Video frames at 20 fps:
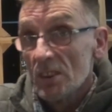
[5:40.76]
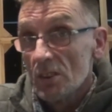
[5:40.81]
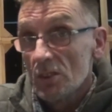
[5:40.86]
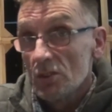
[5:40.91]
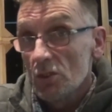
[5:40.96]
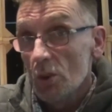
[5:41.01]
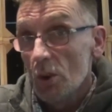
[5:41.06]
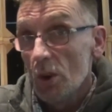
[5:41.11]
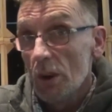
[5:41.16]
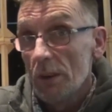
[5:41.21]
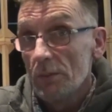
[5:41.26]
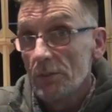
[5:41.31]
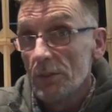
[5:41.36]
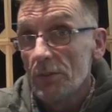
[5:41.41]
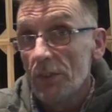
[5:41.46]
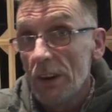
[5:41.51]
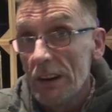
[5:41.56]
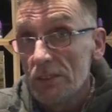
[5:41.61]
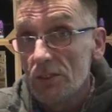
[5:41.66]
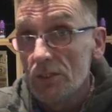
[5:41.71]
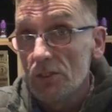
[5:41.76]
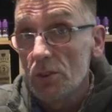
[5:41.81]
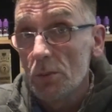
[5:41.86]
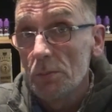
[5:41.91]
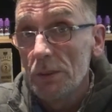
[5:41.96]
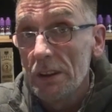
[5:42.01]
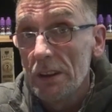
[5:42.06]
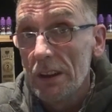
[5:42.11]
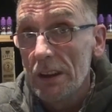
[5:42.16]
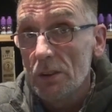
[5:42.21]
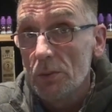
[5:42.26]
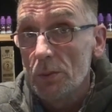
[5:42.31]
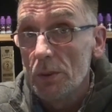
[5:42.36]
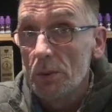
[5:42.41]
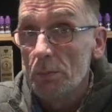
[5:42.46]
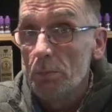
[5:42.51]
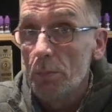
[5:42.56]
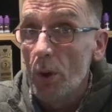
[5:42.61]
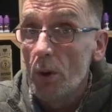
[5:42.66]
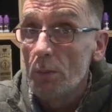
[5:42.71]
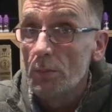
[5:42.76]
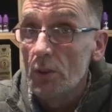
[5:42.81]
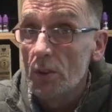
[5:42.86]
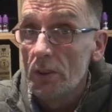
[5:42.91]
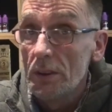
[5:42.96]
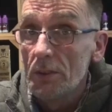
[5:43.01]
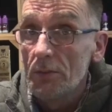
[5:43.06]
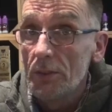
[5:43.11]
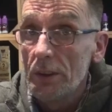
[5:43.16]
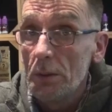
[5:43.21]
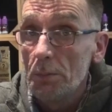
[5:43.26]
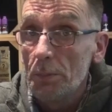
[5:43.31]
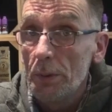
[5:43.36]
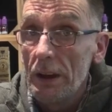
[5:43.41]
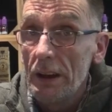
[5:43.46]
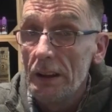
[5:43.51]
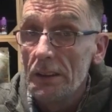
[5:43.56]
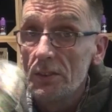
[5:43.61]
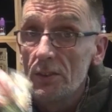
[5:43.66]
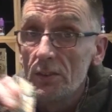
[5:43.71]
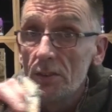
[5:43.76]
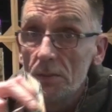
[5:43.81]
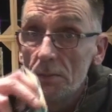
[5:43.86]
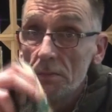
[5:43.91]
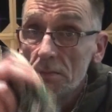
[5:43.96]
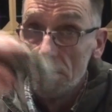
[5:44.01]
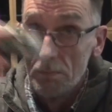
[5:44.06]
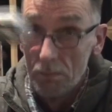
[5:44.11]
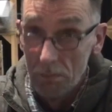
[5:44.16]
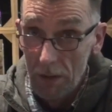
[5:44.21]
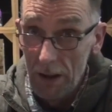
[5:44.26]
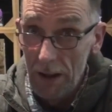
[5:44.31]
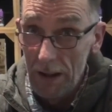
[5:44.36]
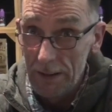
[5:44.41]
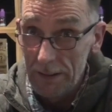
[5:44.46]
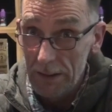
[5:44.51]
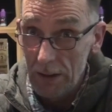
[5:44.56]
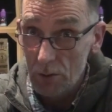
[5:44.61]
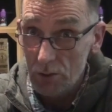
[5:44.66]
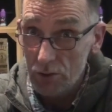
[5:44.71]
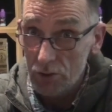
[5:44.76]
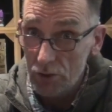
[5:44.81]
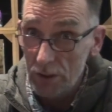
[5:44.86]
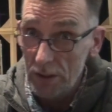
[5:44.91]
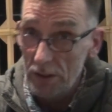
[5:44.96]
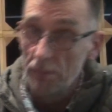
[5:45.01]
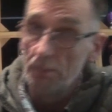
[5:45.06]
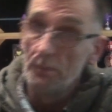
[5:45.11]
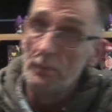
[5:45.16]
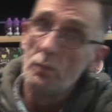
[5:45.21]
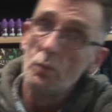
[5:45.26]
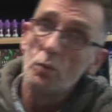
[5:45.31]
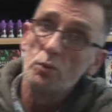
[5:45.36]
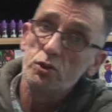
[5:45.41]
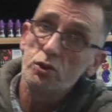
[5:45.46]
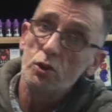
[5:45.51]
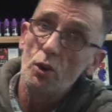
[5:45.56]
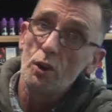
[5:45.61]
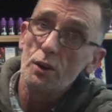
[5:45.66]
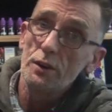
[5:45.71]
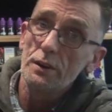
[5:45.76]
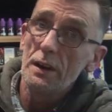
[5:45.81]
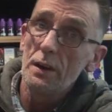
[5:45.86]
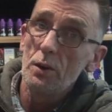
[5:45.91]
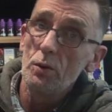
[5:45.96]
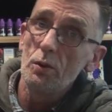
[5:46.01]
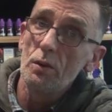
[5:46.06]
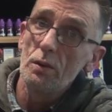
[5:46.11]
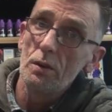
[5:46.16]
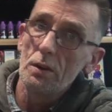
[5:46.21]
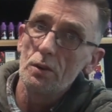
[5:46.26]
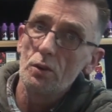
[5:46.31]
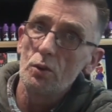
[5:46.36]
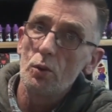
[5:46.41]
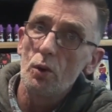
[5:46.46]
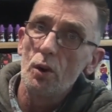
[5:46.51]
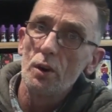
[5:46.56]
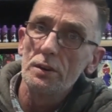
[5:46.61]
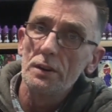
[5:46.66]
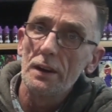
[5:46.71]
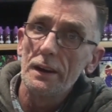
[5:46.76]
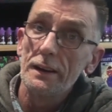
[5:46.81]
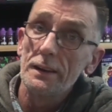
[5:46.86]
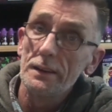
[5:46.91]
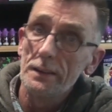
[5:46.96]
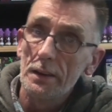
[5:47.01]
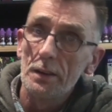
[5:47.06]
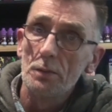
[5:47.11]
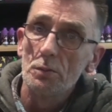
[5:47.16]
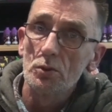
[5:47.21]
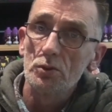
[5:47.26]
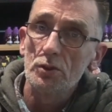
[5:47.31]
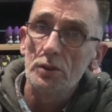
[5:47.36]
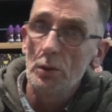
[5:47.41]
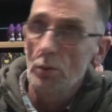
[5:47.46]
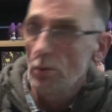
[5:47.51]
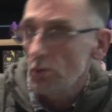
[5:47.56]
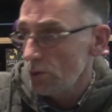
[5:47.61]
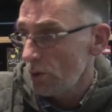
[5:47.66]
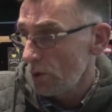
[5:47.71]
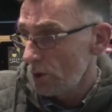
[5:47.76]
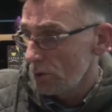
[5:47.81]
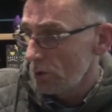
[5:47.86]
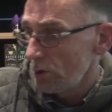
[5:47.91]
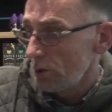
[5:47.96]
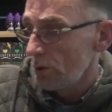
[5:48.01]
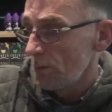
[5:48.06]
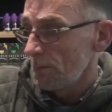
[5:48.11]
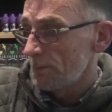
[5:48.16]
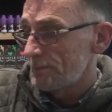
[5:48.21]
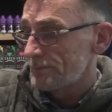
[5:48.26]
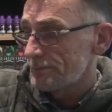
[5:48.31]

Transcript: So if you fancy some e-liquid, pop down to Vape Endz, Endell Street, we'll sort you out, or go online and we'll still sort you out.